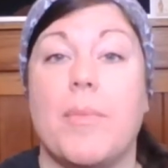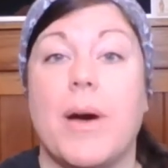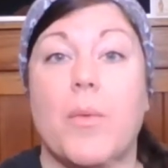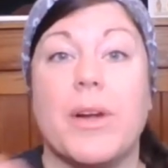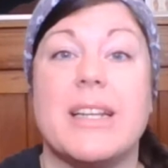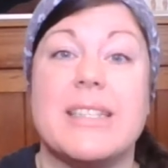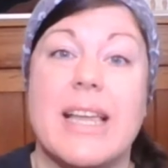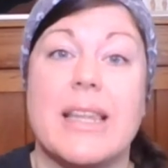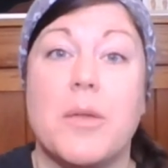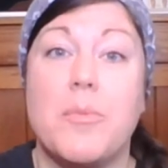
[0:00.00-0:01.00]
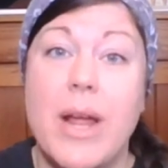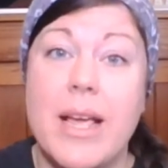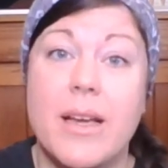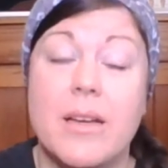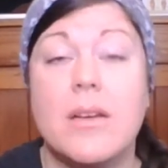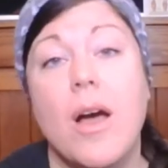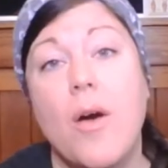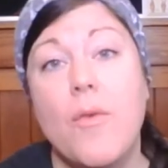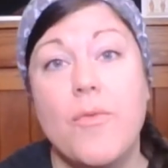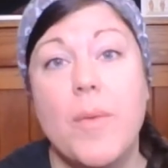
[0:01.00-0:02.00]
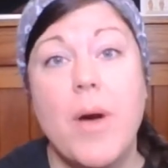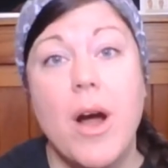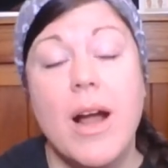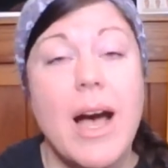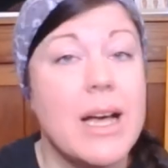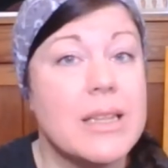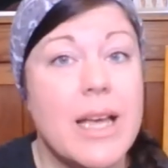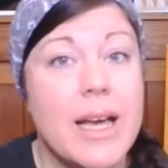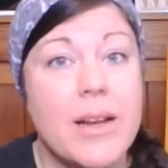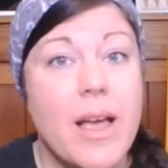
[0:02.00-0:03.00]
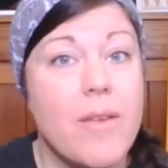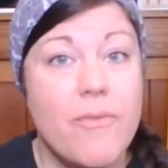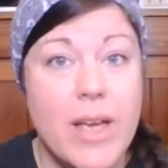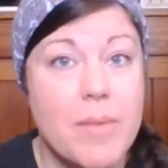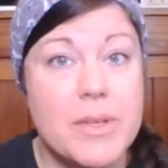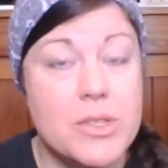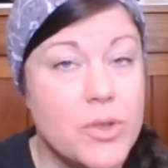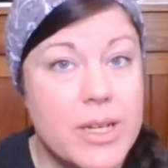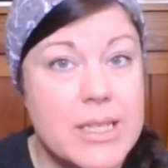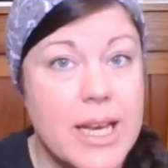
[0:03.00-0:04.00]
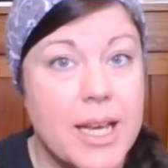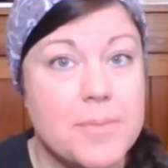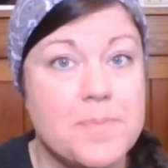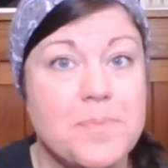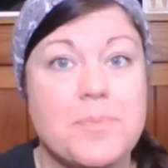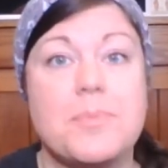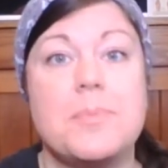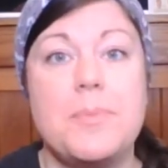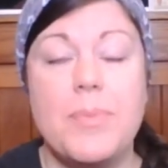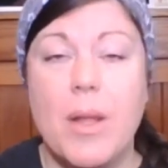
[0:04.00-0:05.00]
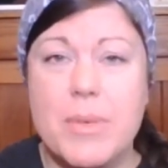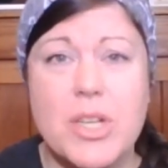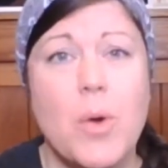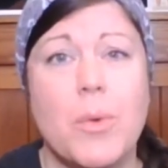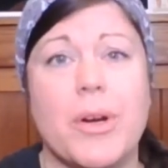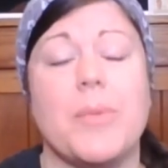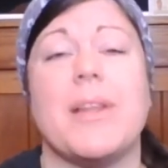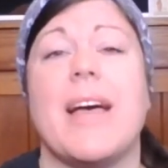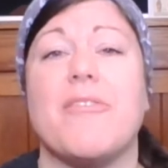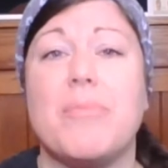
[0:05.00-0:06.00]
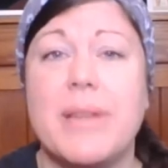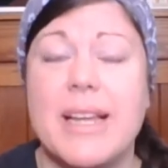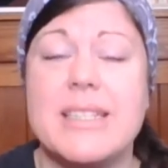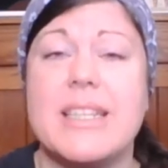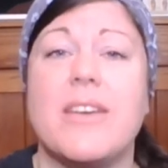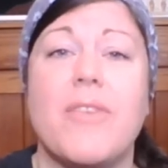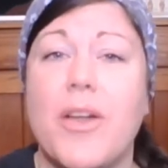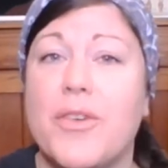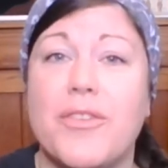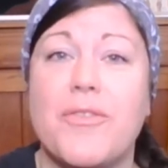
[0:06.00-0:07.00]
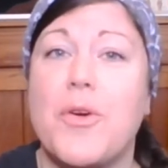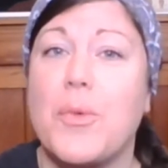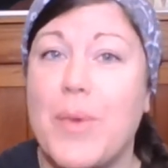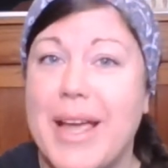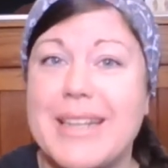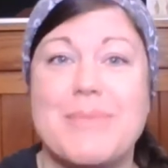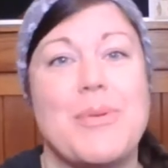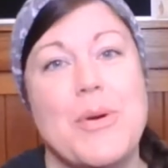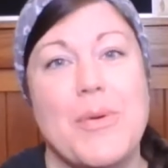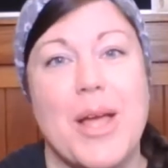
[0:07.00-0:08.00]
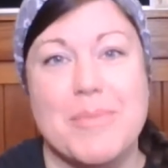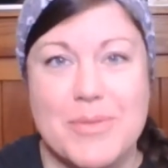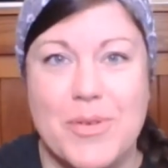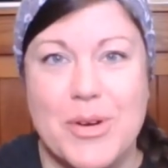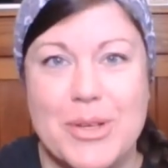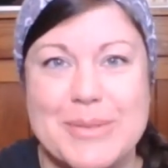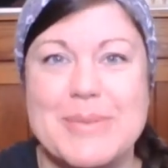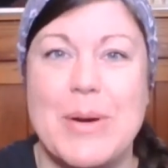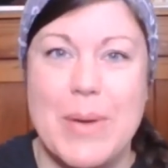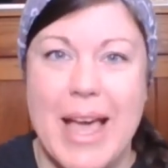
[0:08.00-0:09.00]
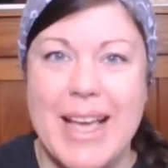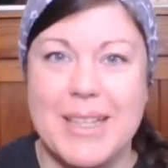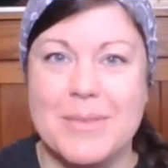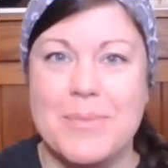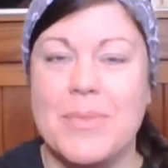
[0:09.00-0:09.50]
But we're going to take a little break from our online family story time but don't worry, we'll have plenty of other great programs for you, okay?